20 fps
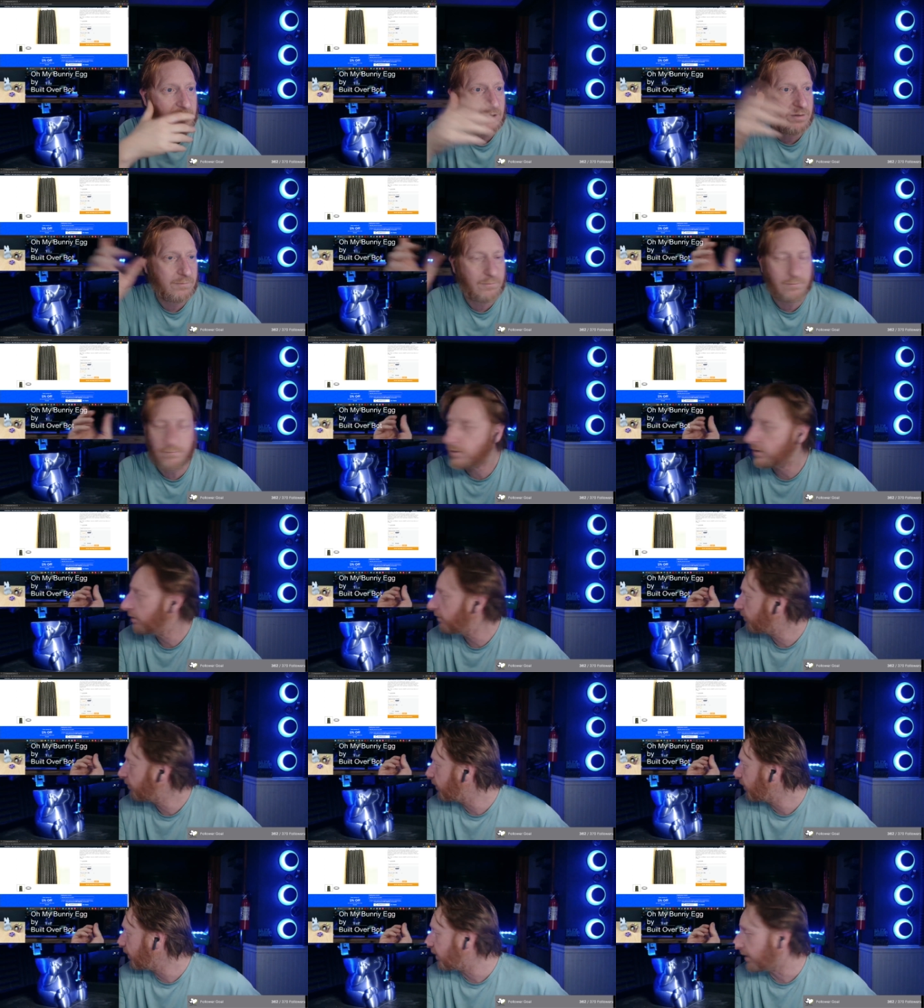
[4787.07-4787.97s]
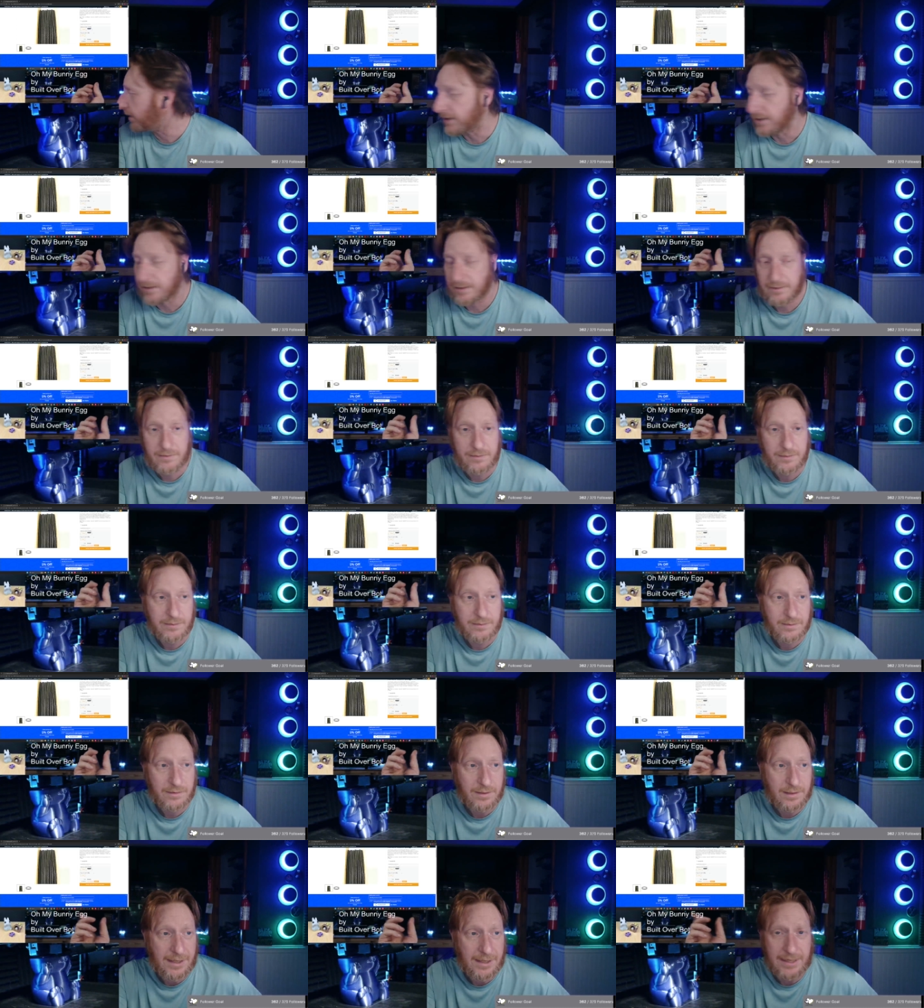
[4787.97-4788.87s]
One of the
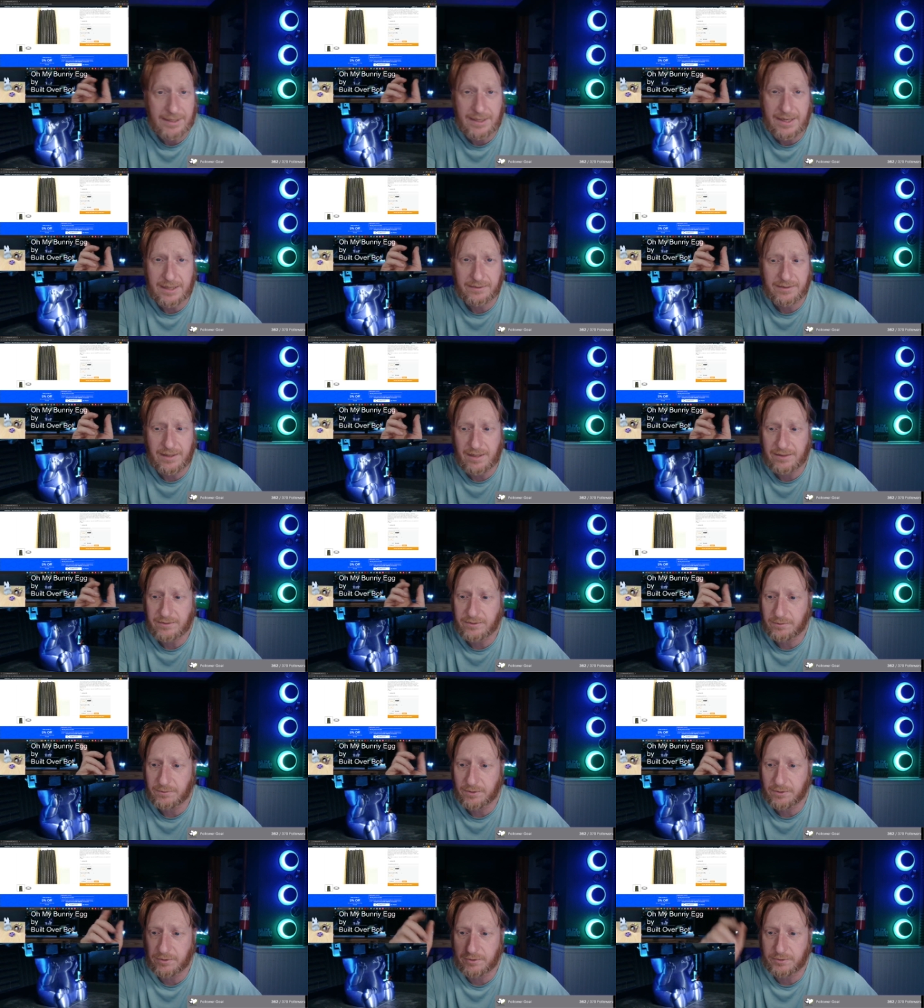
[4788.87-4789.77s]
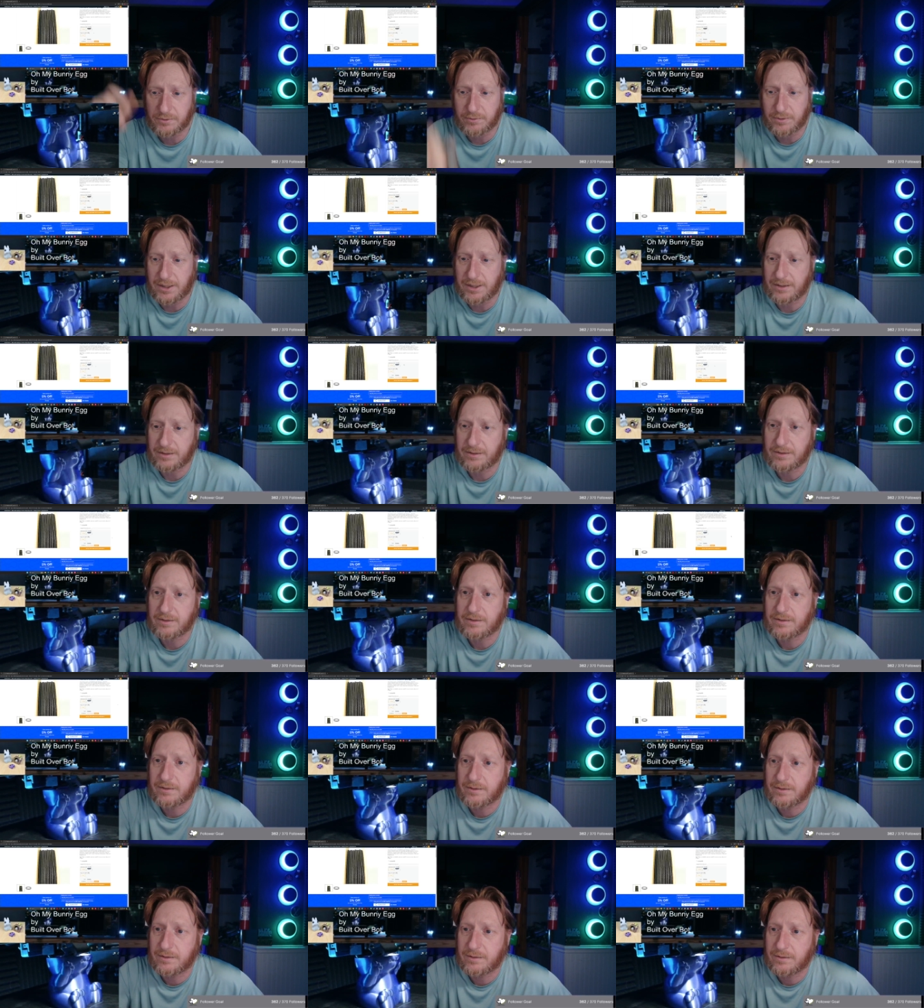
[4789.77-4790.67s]
IDEX heads over to
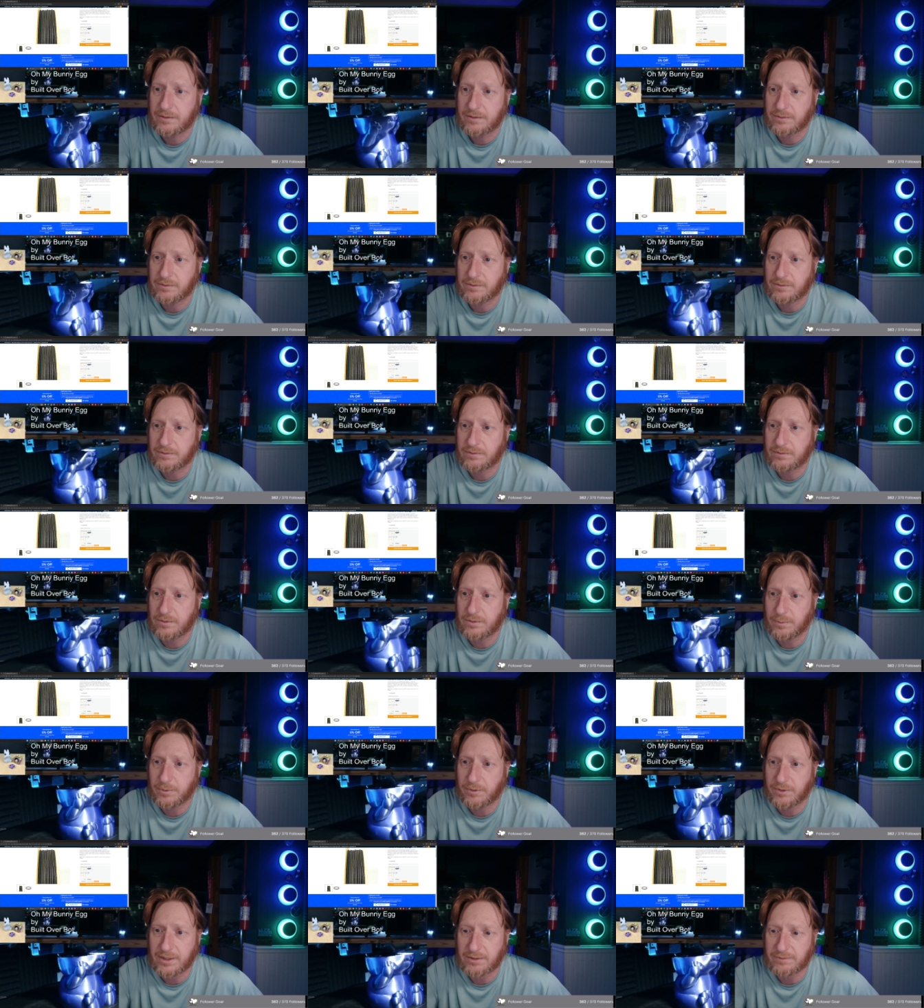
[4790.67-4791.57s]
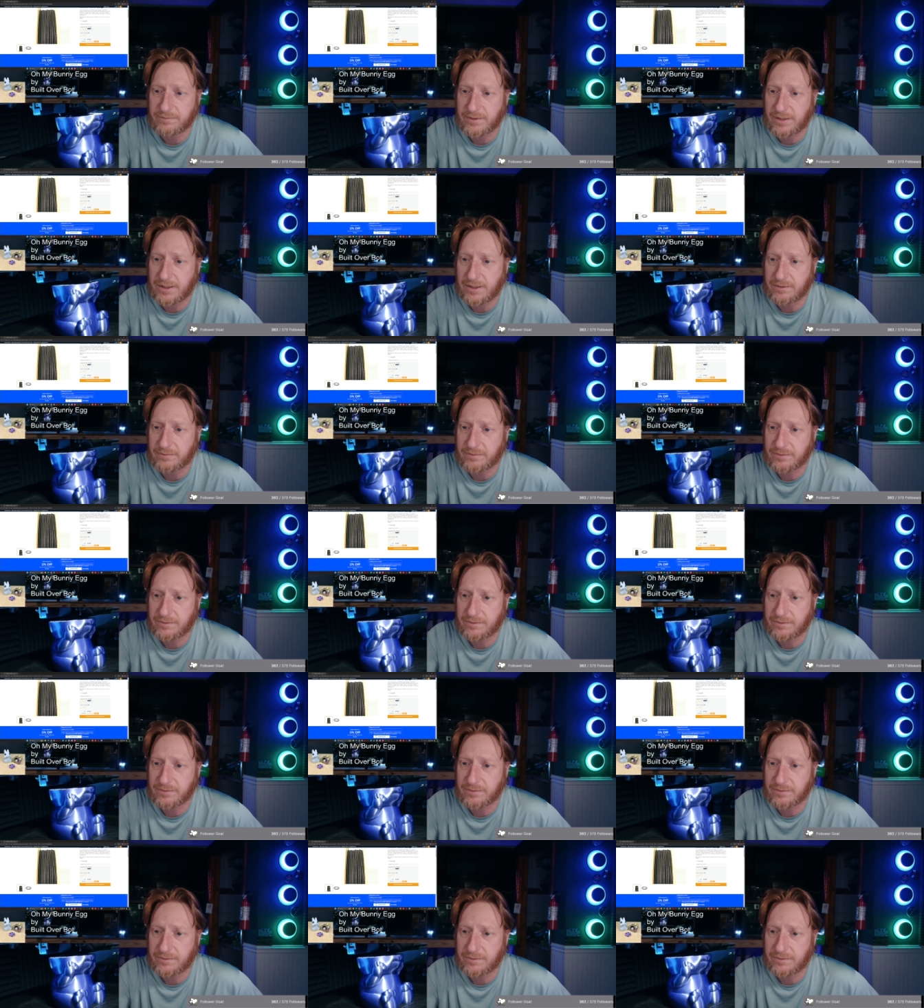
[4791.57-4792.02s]
2.85.